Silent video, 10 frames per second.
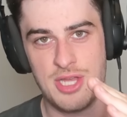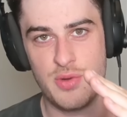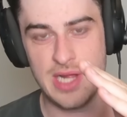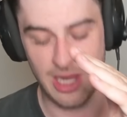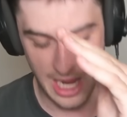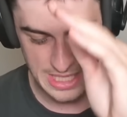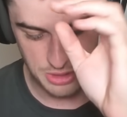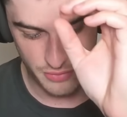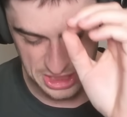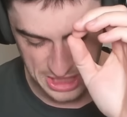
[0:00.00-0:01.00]
you
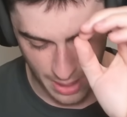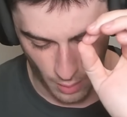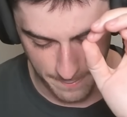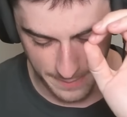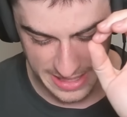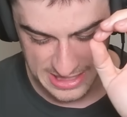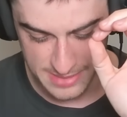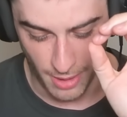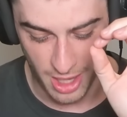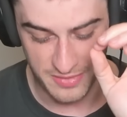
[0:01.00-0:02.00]
reach that one peak
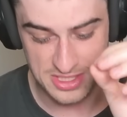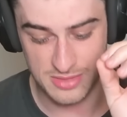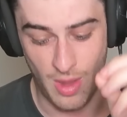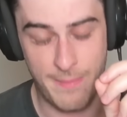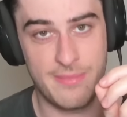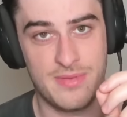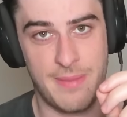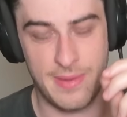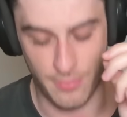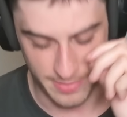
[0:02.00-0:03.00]
spot, and this is why
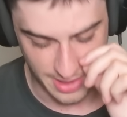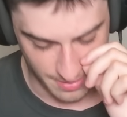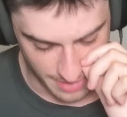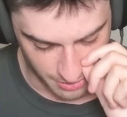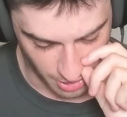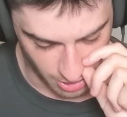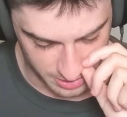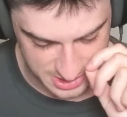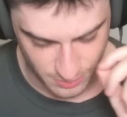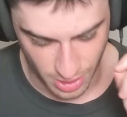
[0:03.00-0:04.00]
people become
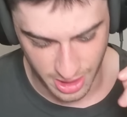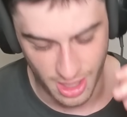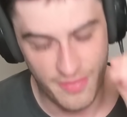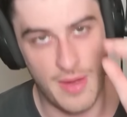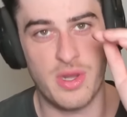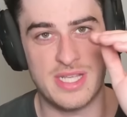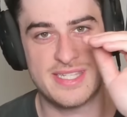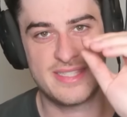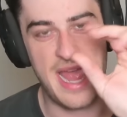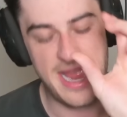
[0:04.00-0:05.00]
alcoholics and whatnot. They want to
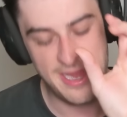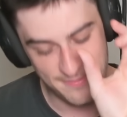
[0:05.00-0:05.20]
stay